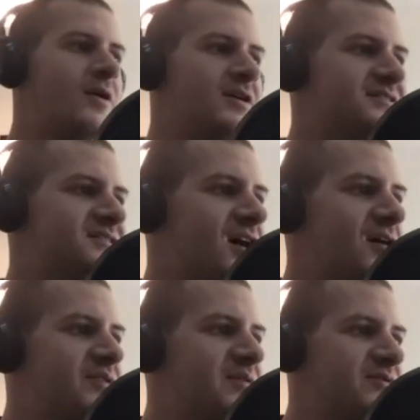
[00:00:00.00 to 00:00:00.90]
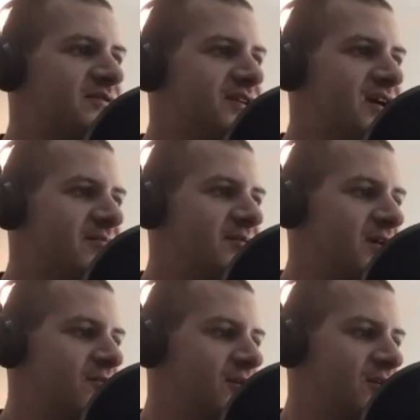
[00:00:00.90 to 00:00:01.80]
What is up, people of the
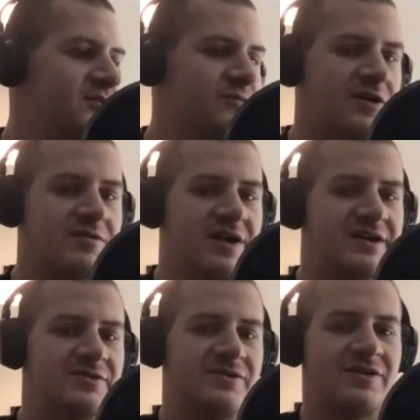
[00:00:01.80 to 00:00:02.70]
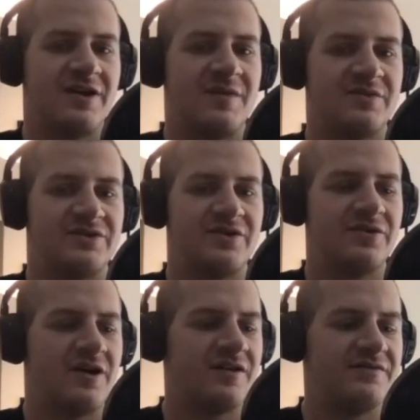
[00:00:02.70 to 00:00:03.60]
MMA world? Welcome back to another
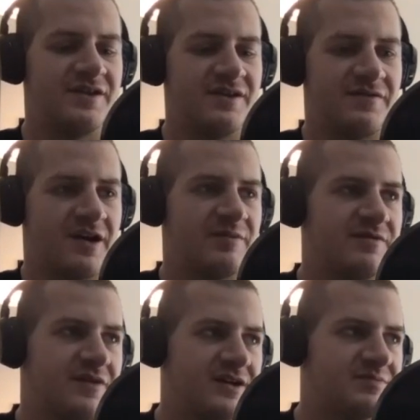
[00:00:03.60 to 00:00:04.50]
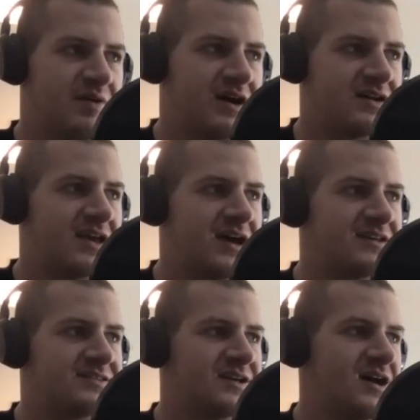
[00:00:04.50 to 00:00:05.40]
episode of the Family Fights
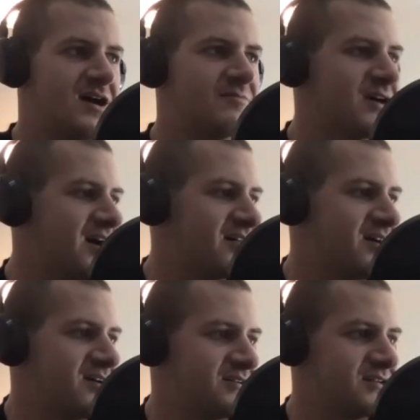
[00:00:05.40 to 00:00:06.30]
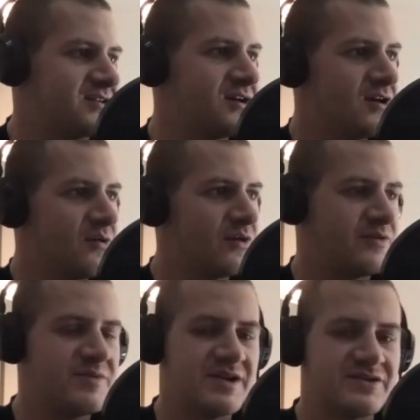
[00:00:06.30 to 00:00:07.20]
podcast. I'm Kyle Harrison.
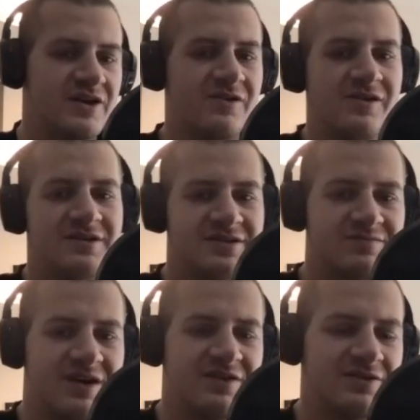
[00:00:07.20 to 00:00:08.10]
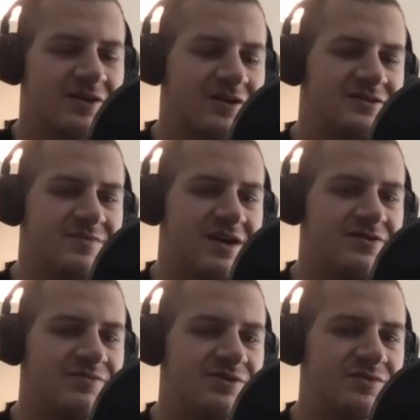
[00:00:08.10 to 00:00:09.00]
With me, as always, is my little cousin,
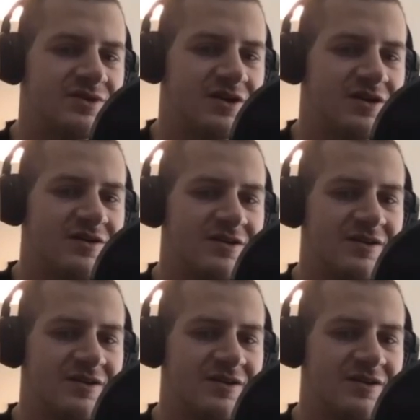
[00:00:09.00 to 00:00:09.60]
Matthew Blumenthal.